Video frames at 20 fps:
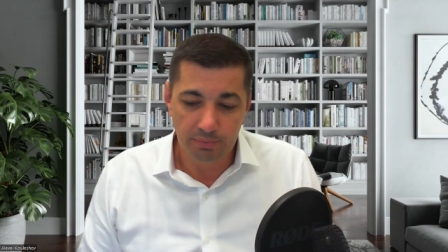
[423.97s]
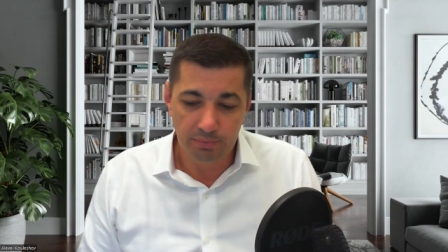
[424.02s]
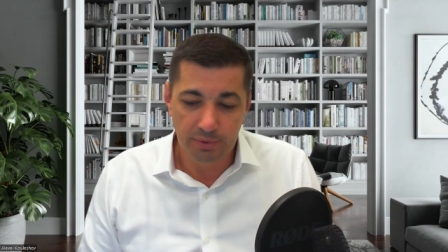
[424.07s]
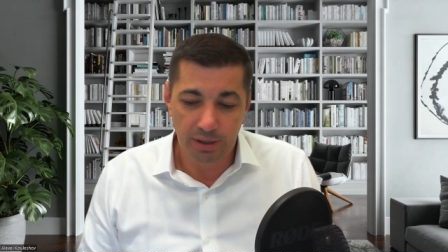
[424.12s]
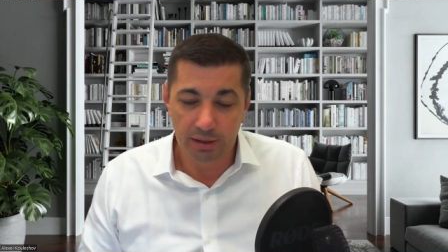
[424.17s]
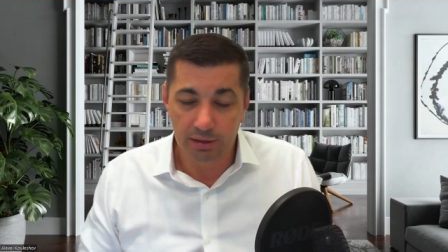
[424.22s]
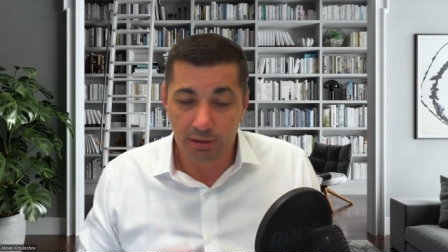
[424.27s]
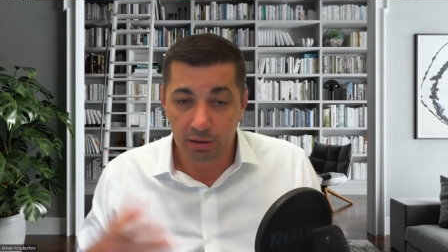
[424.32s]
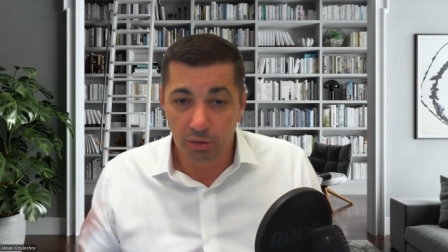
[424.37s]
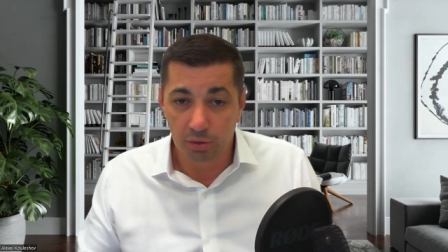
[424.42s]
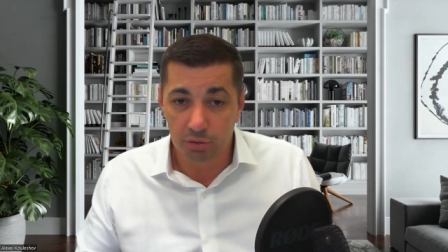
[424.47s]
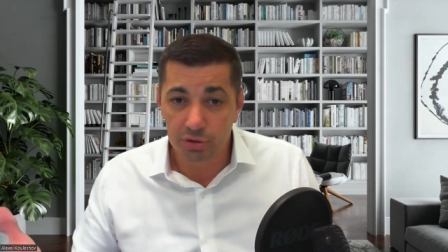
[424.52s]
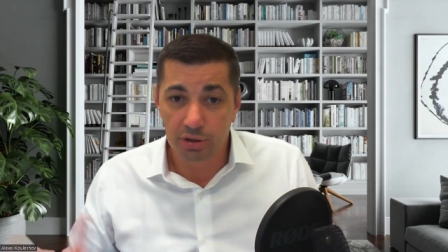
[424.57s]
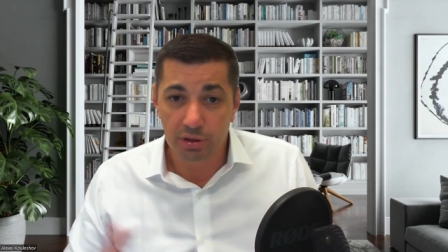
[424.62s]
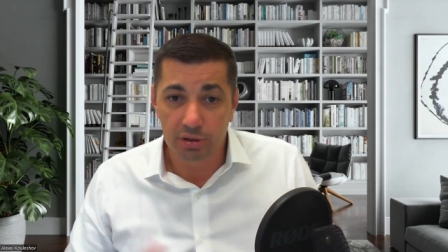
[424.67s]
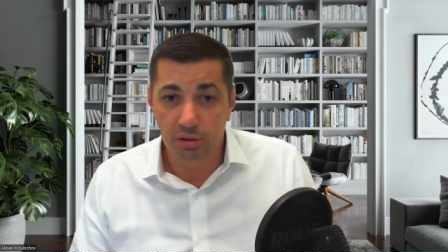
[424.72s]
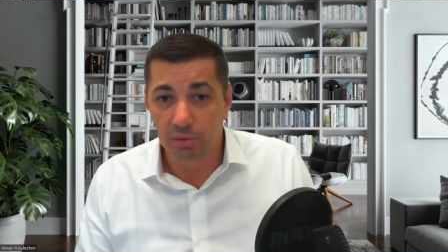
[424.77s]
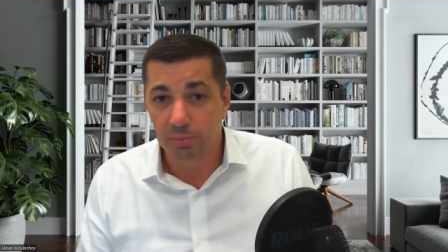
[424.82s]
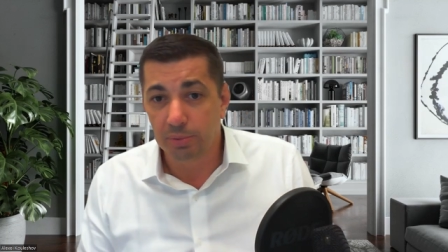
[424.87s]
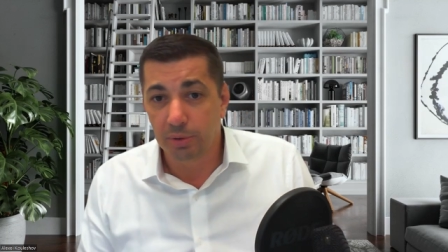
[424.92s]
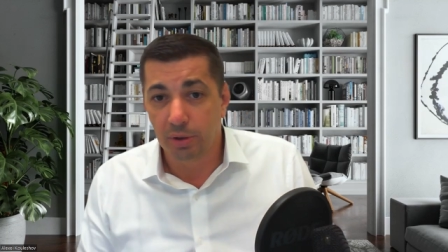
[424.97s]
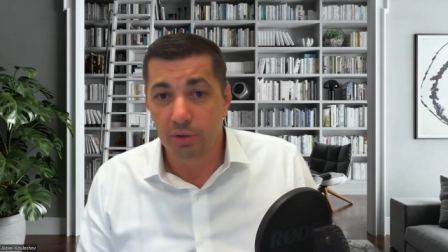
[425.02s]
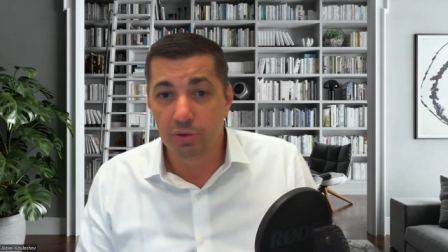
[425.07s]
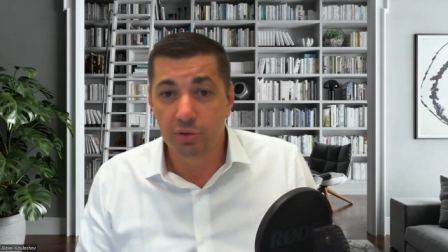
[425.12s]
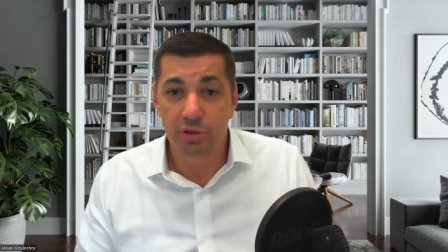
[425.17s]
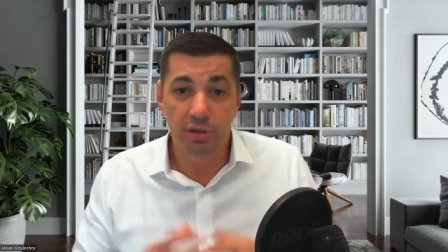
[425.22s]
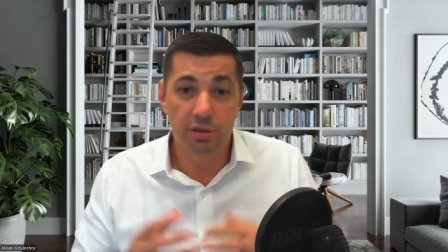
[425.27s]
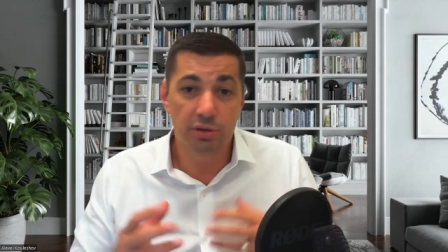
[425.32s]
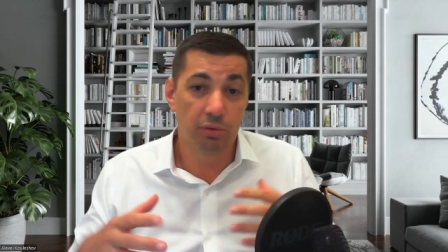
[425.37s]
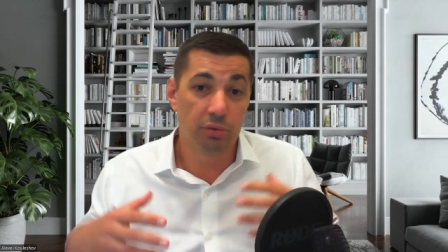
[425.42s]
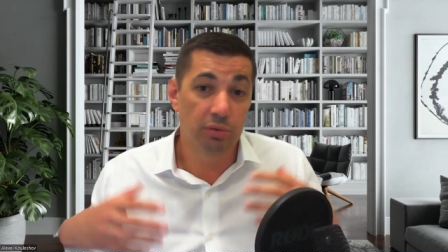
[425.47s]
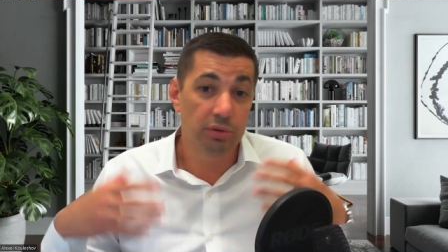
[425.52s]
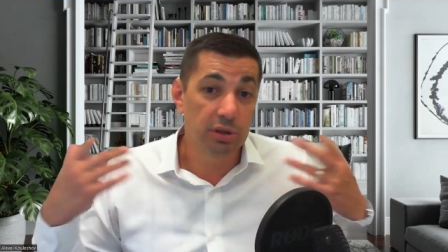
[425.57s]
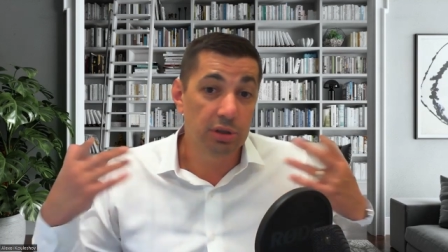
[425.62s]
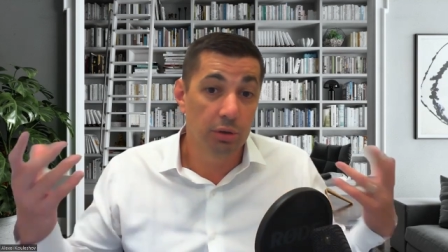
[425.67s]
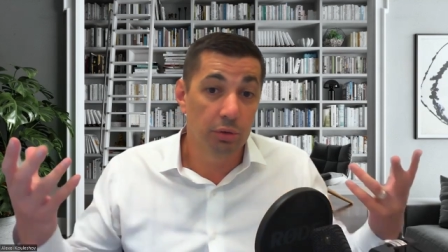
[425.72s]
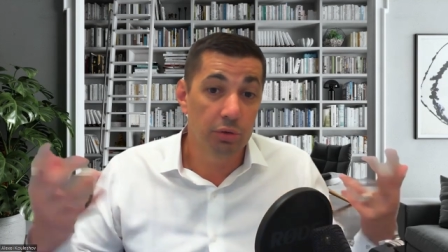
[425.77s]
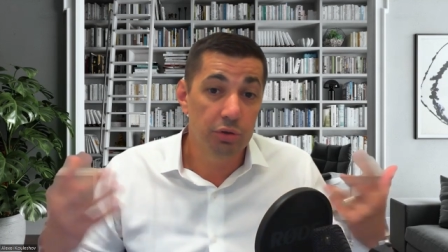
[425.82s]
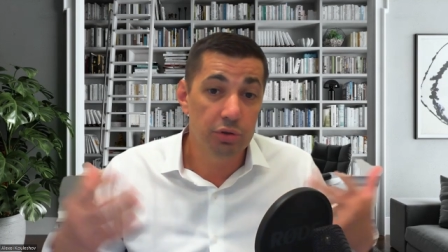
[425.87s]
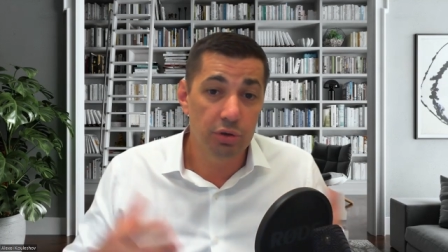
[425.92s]
technological approaches or
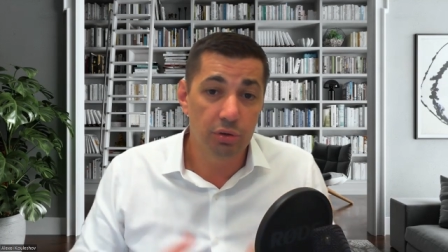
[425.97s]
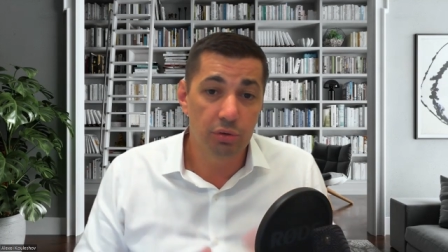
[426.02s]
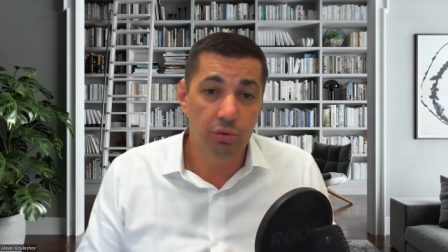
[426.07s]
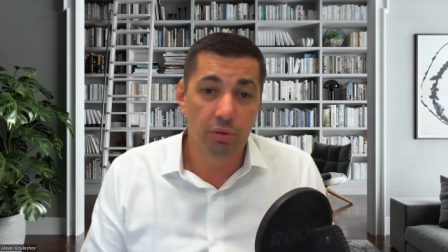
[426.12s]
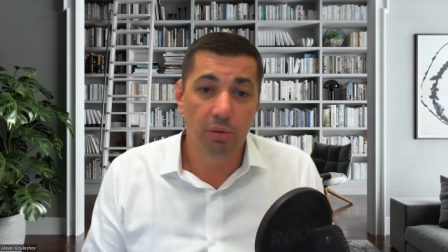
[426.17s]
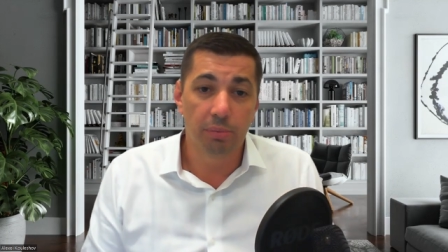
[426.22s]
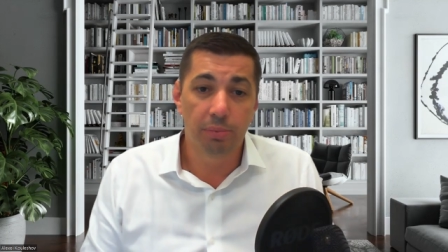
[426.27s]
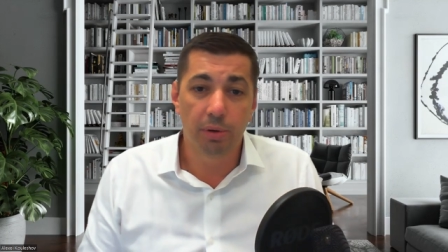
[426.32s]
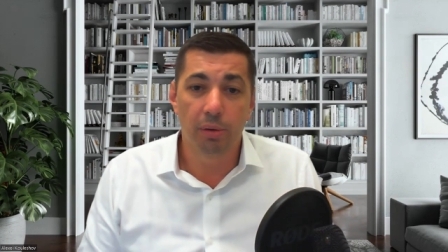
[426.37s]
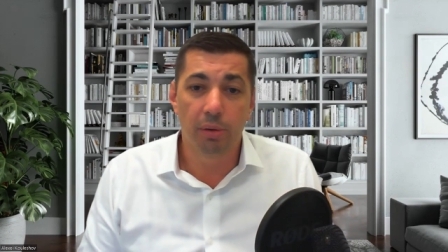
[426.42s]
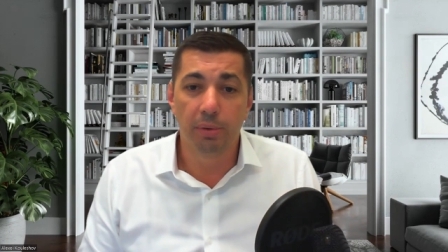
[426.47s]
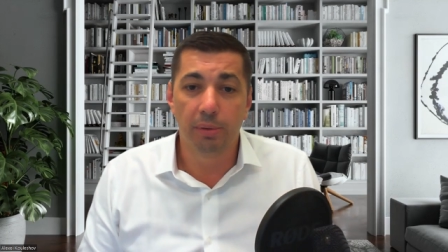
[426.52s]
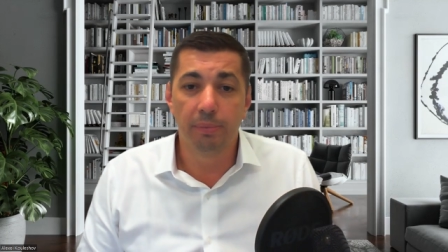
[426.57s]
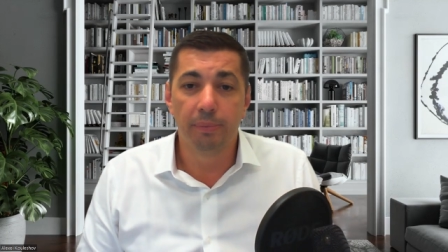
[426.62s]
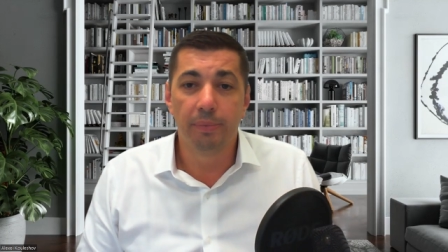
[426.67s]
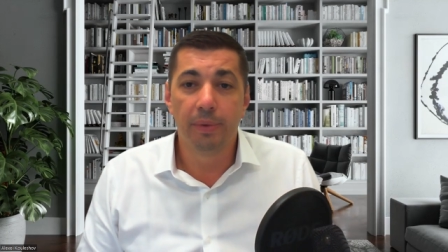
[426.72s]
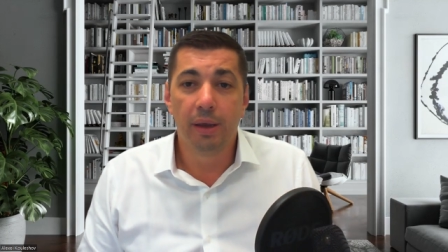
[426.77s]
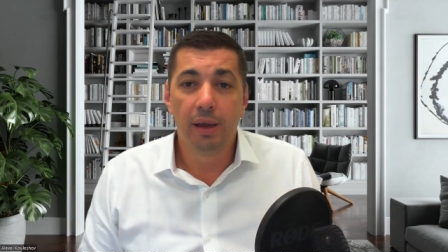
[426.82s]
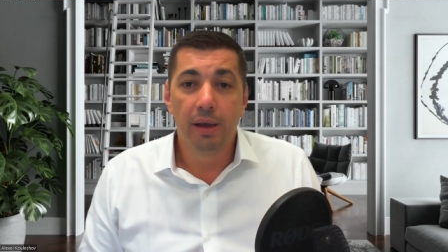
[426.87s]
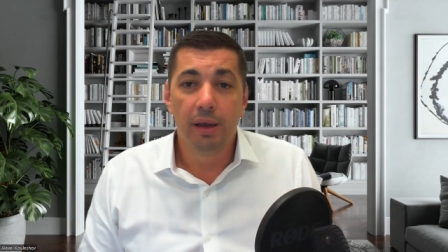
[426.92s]
solution to the problem,